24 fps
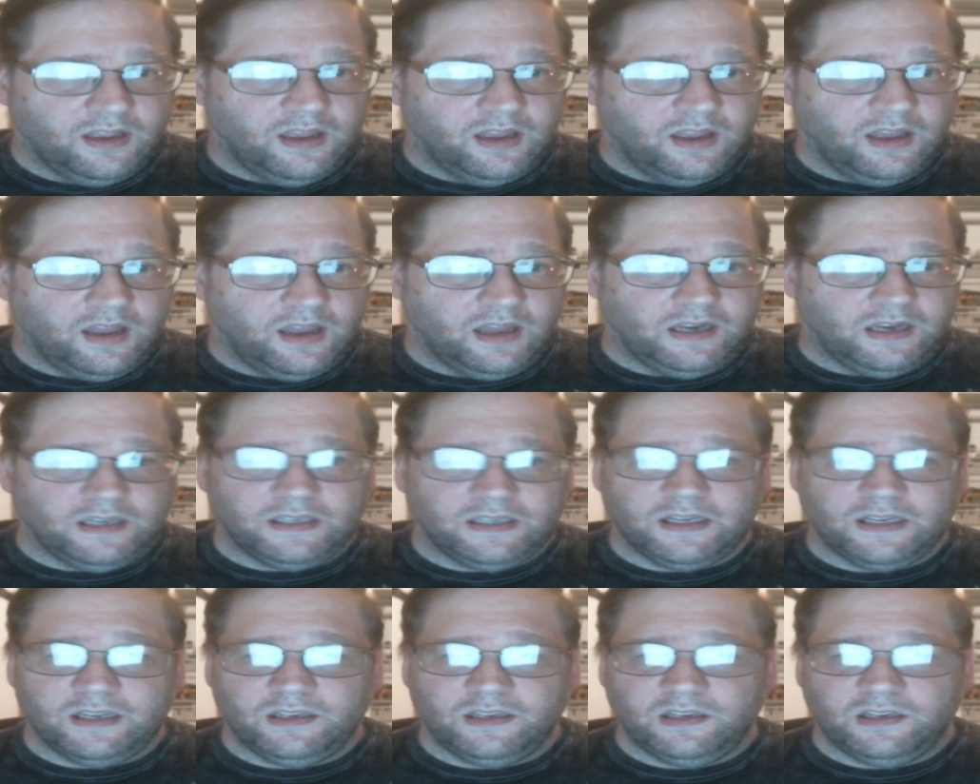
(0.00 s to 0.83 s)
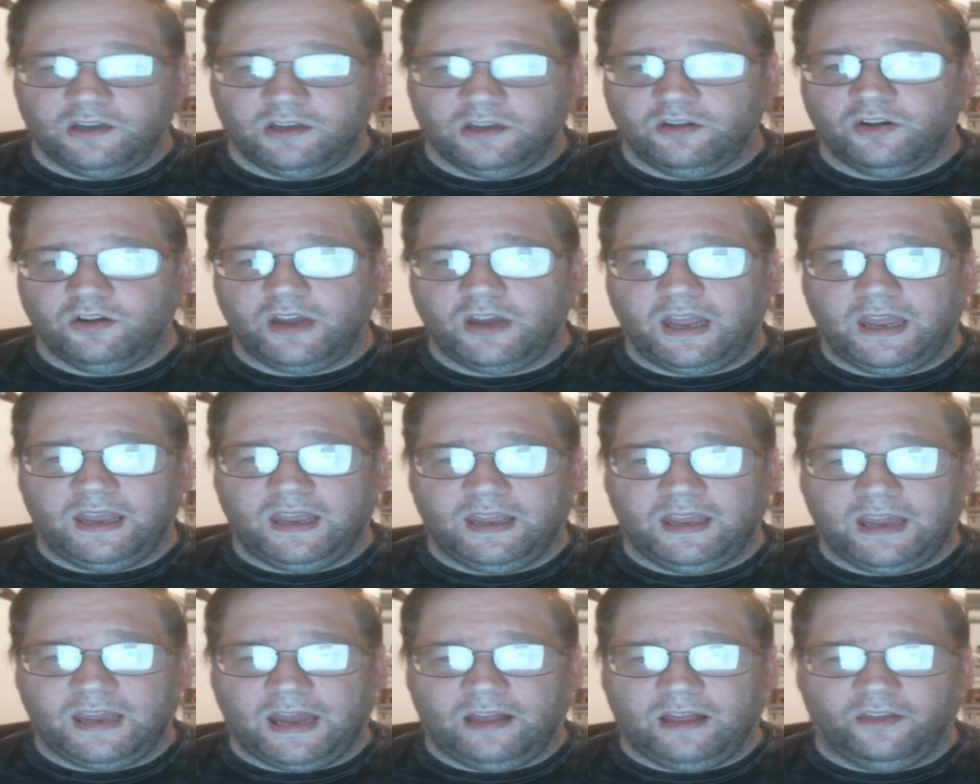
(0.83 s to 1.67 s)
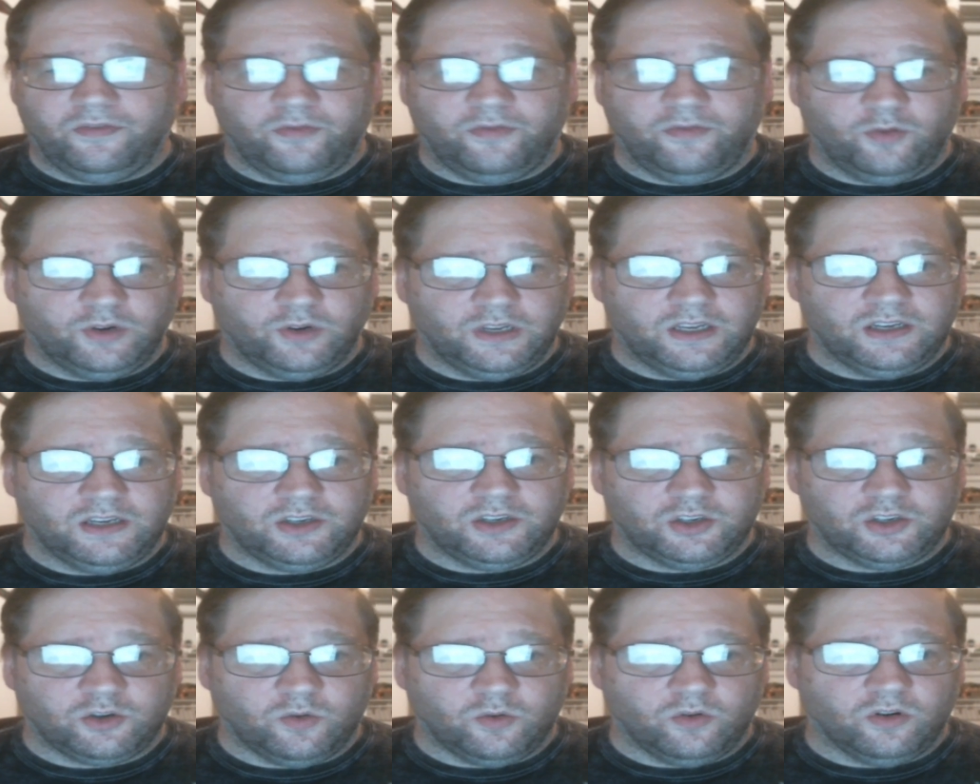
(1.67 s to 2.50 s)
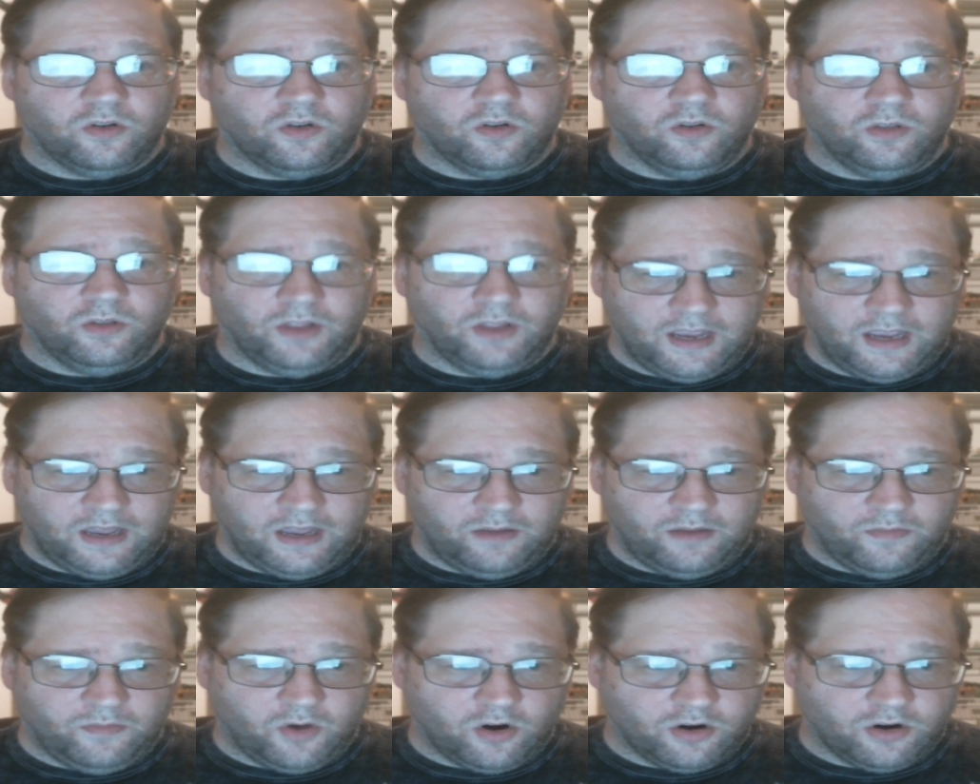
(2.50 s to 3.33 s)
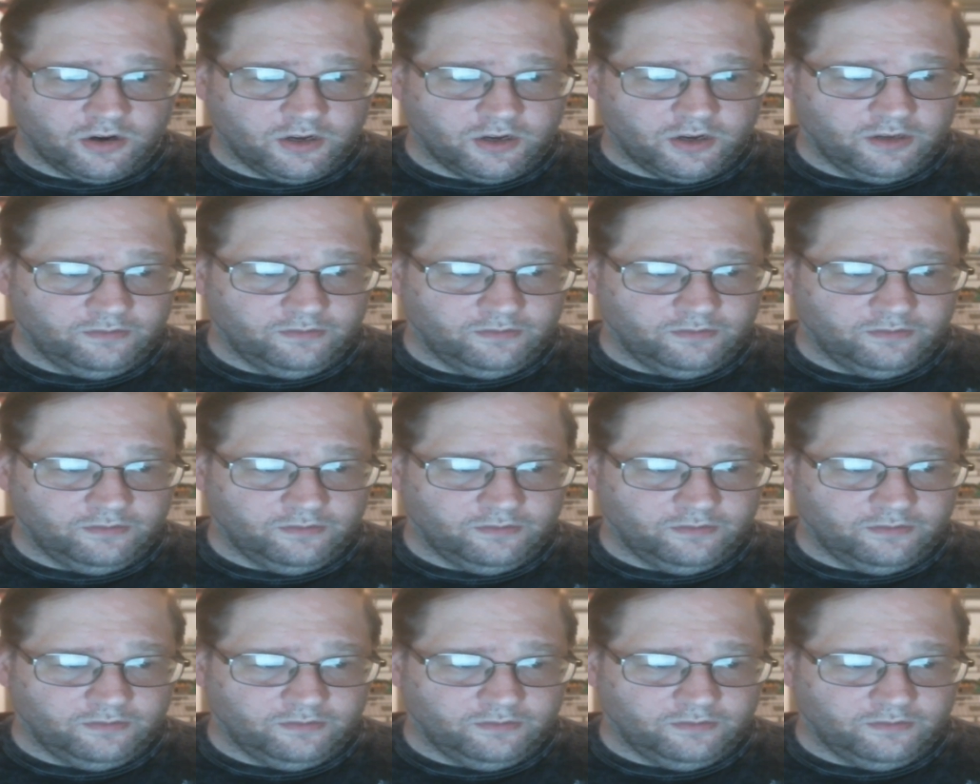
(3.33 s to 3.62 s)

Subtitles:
and is considered a California historical landmark.